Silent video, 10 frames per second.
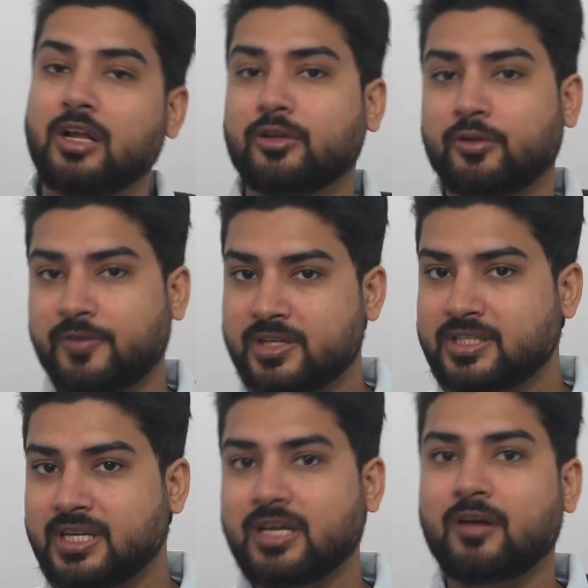So first
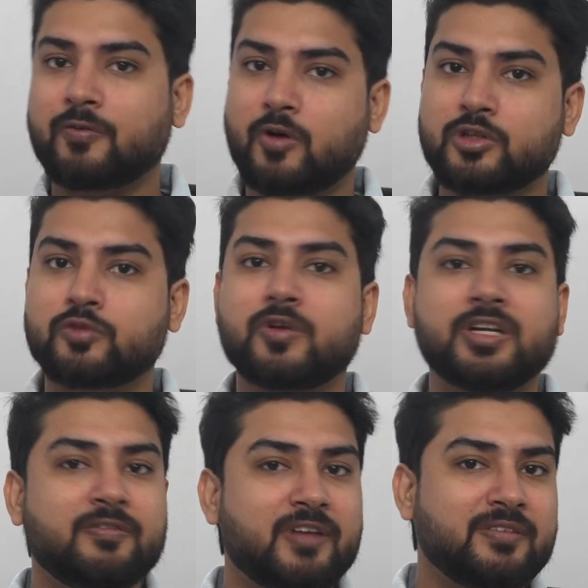thing, of course,
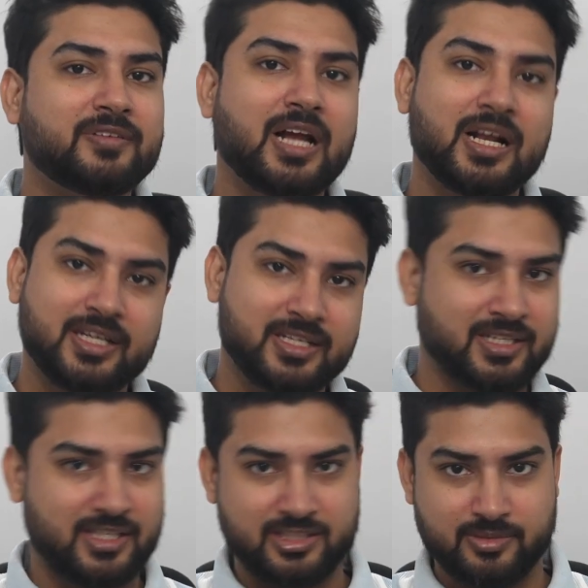25 grad is
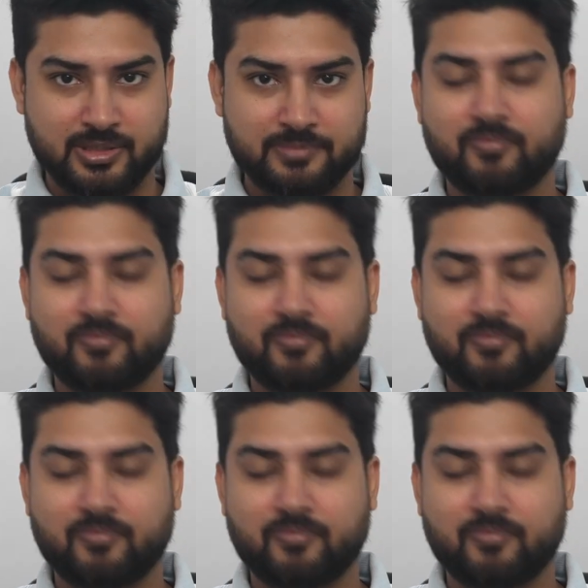eligible